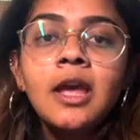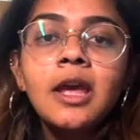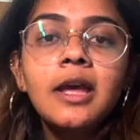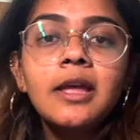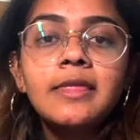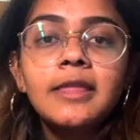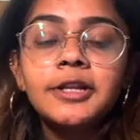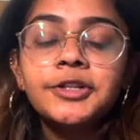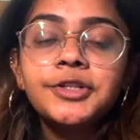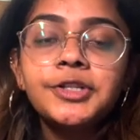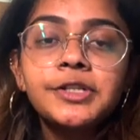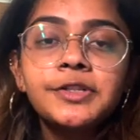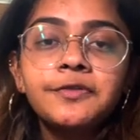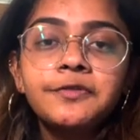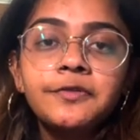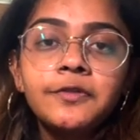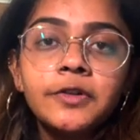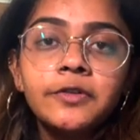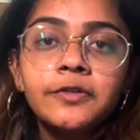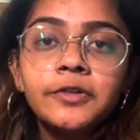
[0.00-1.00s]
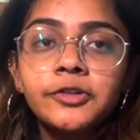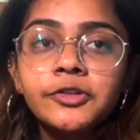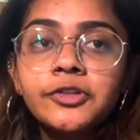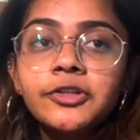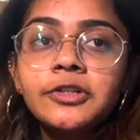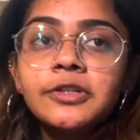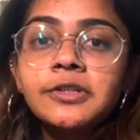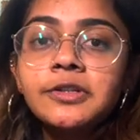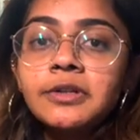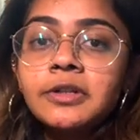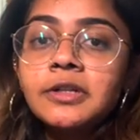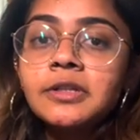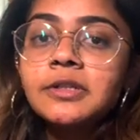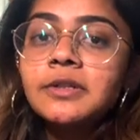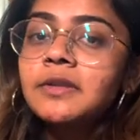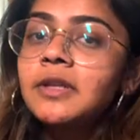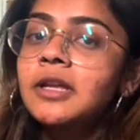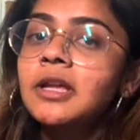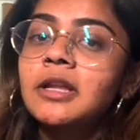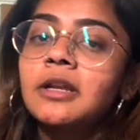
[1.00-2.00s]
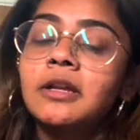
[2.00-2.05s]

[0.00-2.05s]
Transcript: and that's just for first year students, so they get